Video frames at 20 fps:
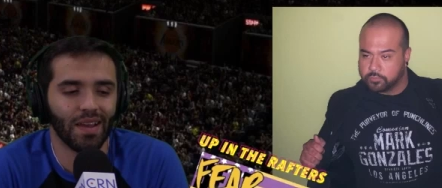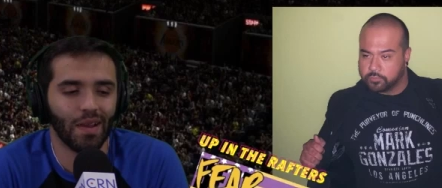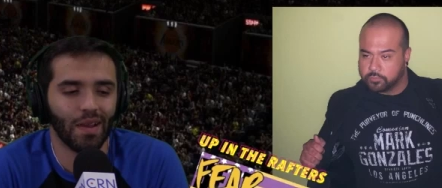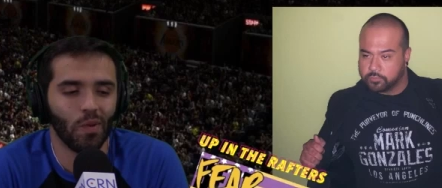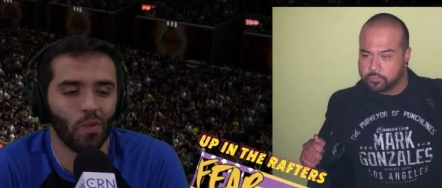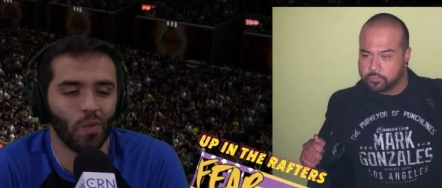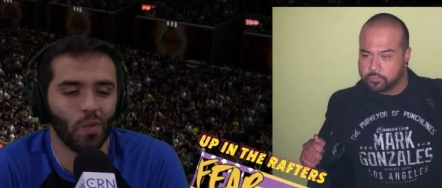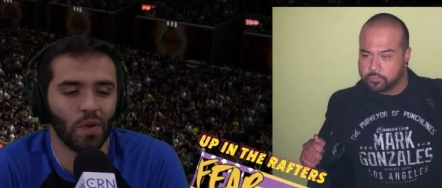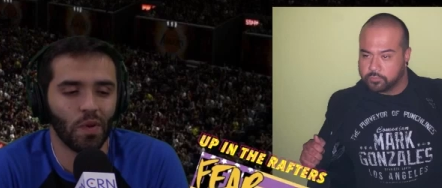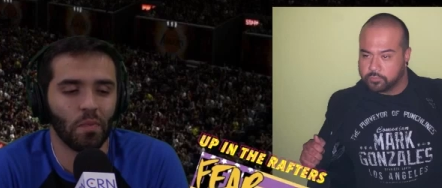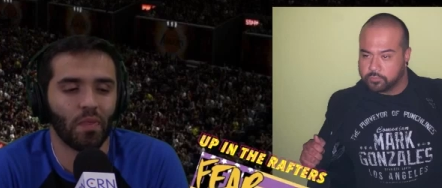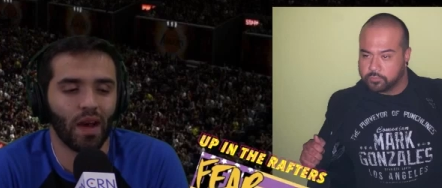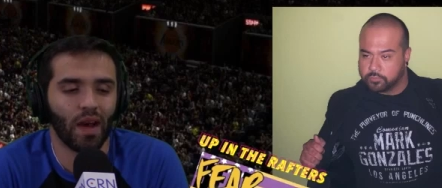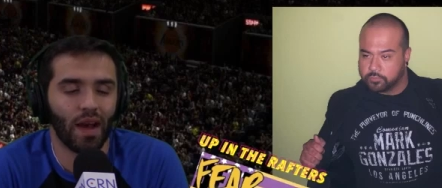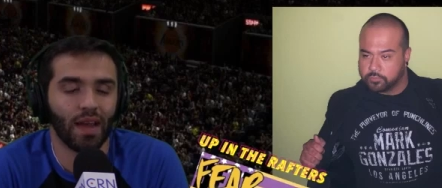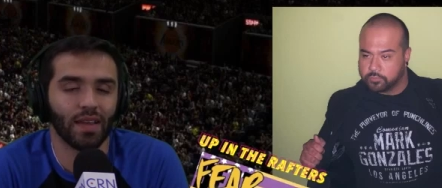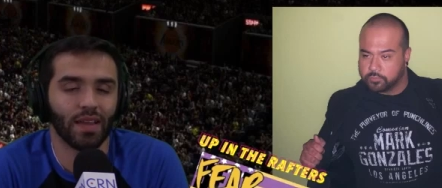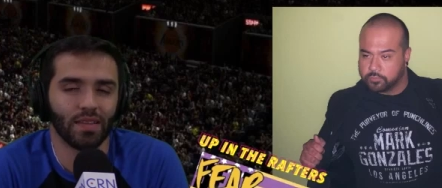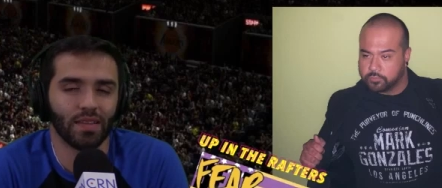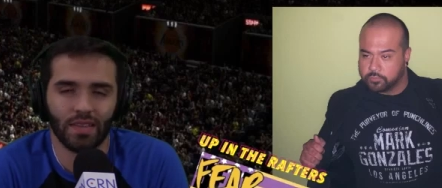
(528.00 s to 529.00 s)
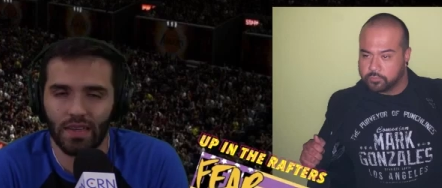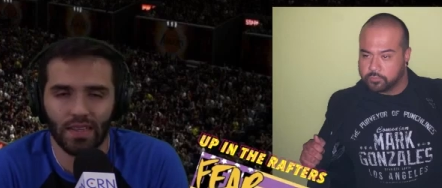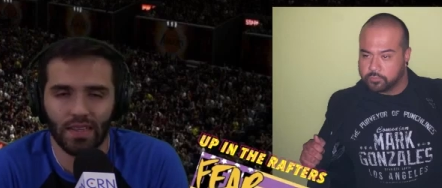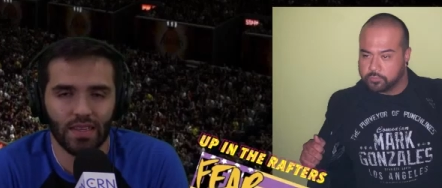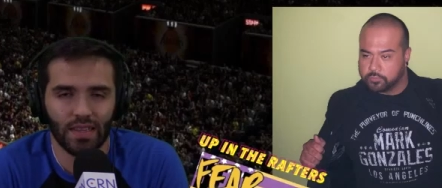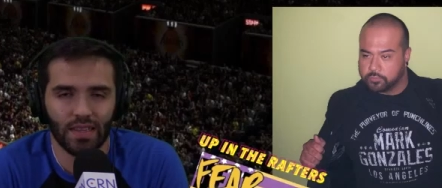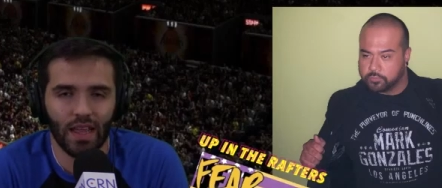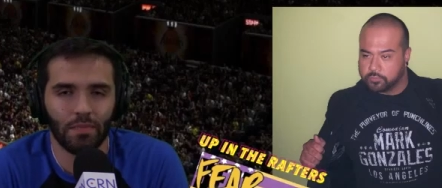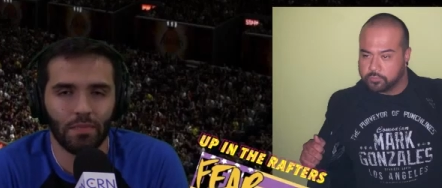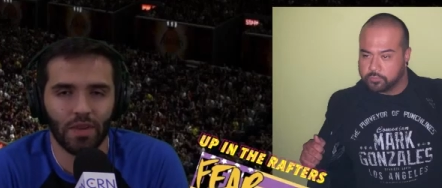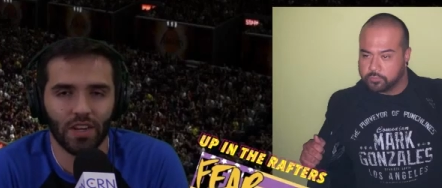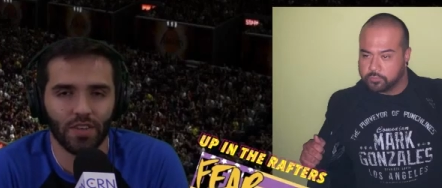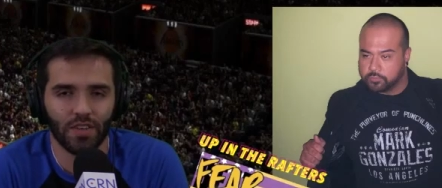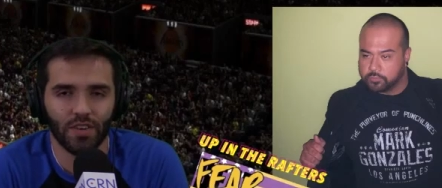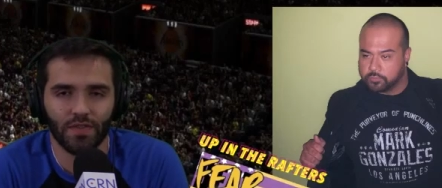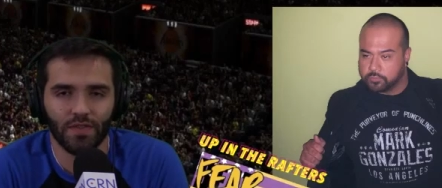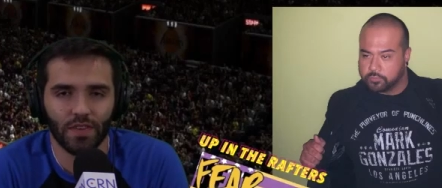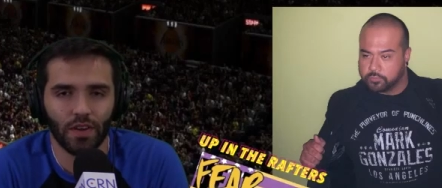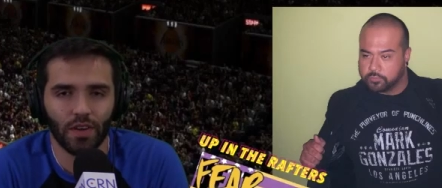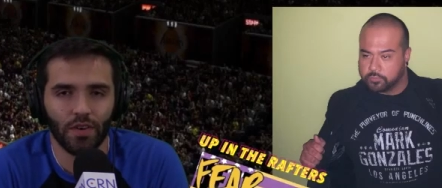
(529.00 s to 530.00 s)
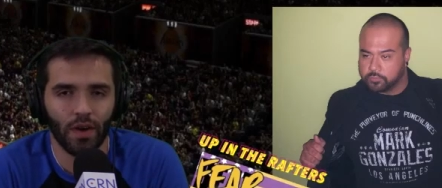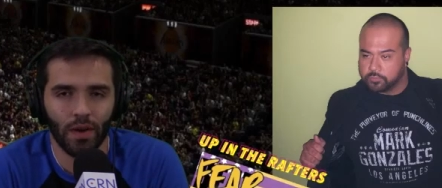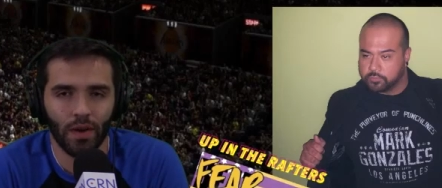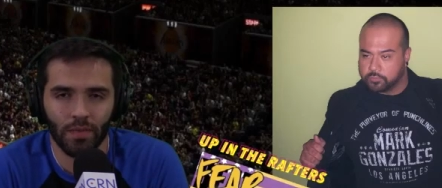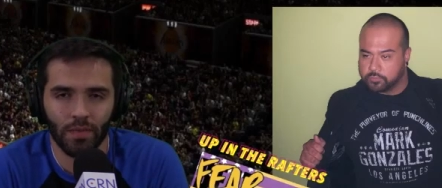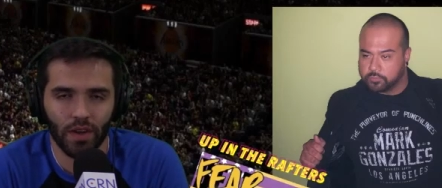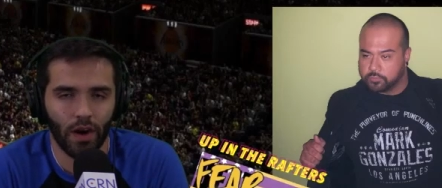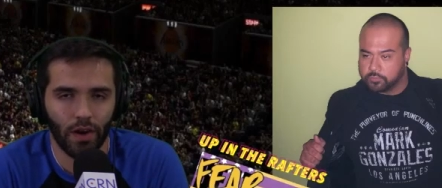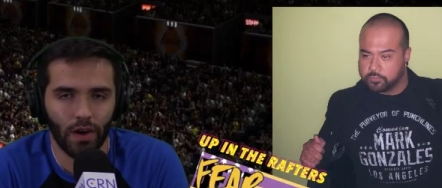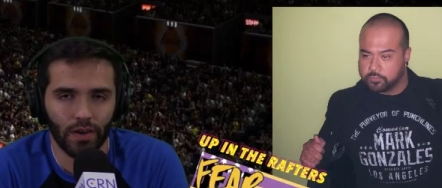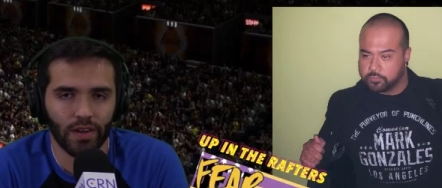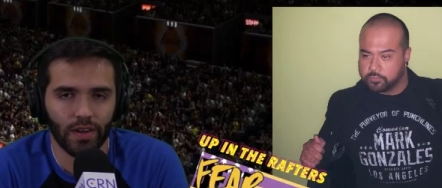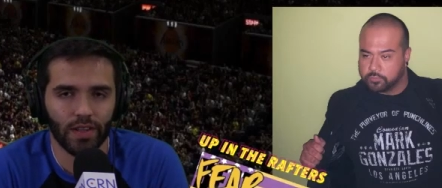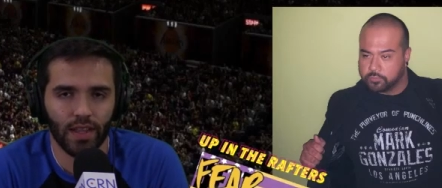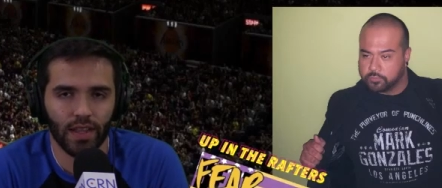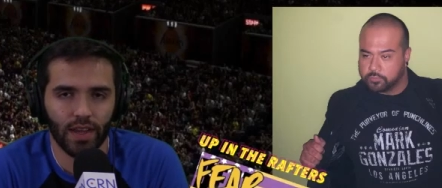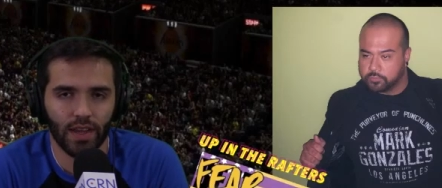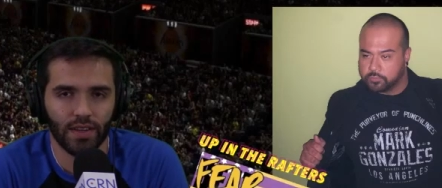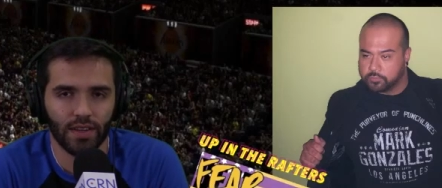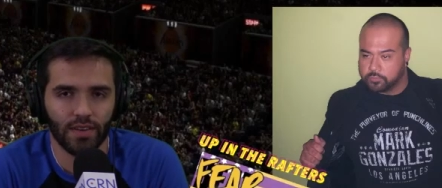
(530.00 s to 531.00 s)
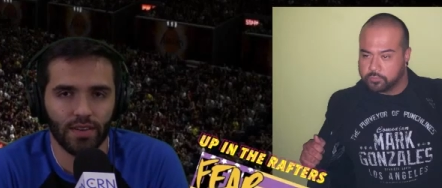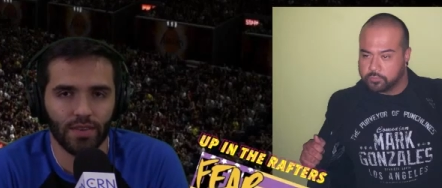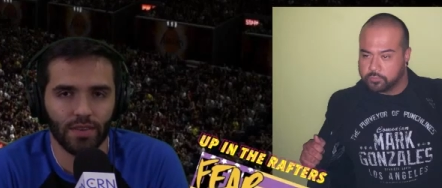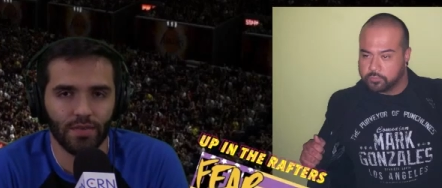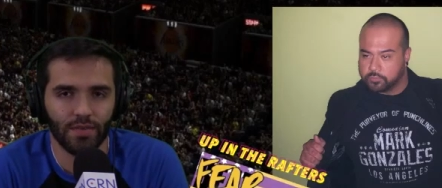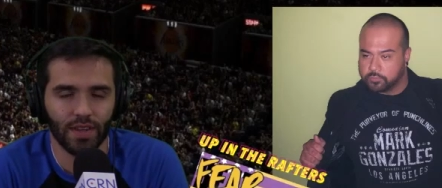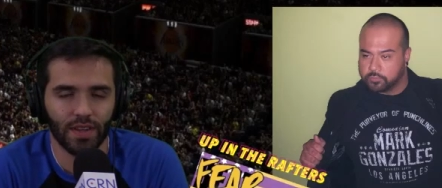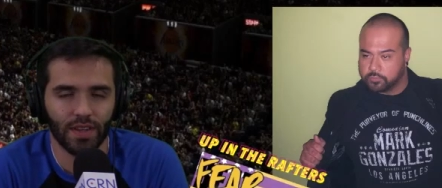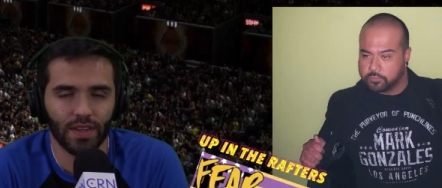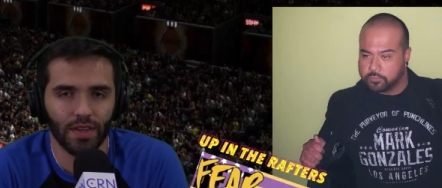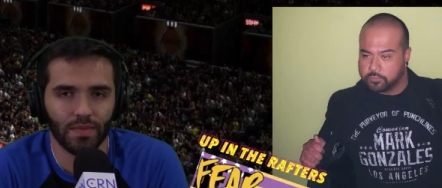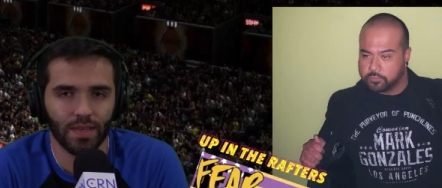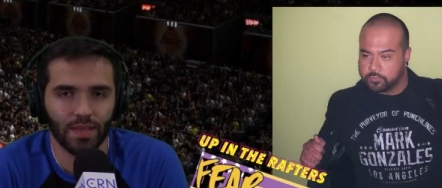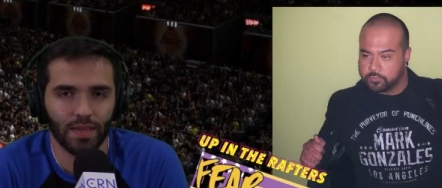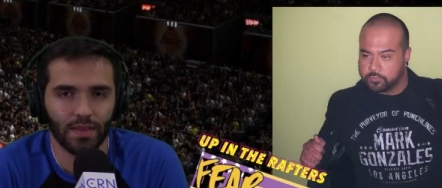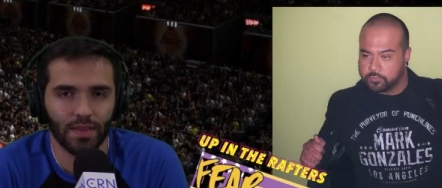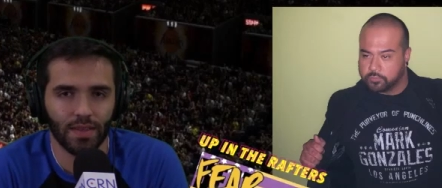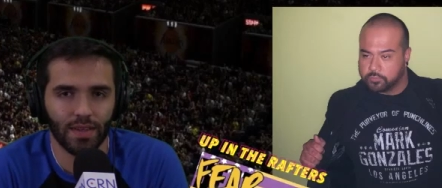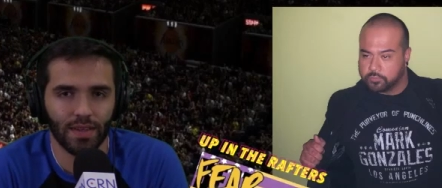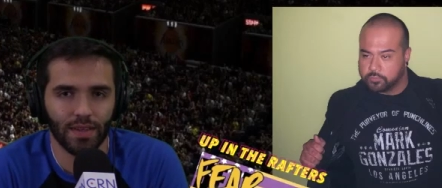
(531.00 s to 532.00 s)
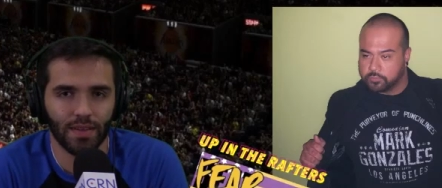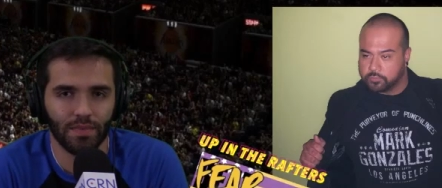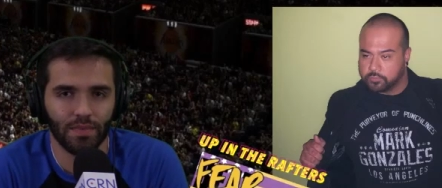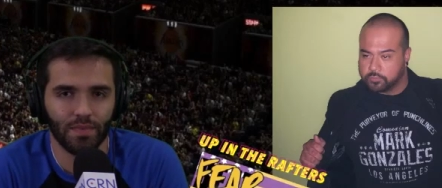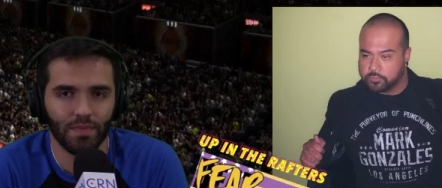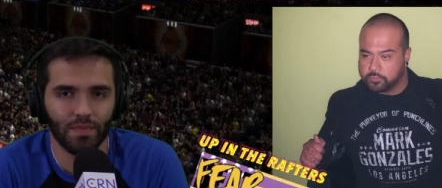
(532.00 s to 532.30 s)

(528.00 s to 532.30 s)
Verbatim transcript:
Speaker 1: would buy because I'm not sure if you know I'm a card collector when it comes to like